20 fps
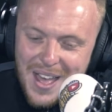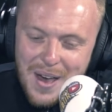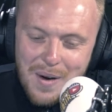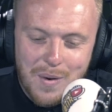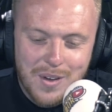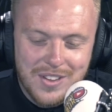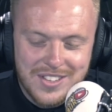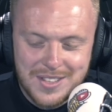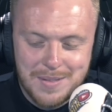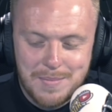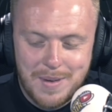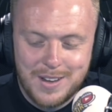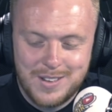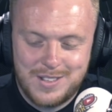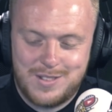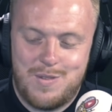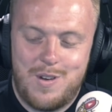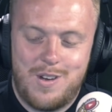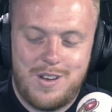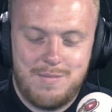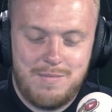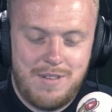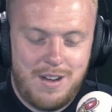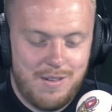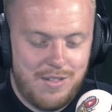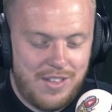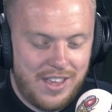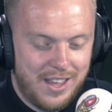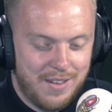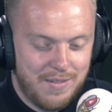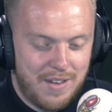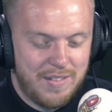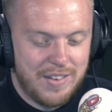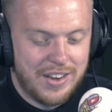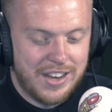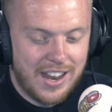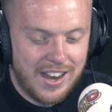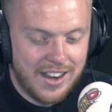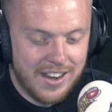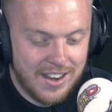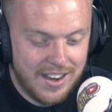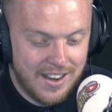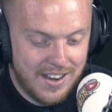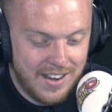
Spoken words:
What's the most rock and roll thing you've ever done?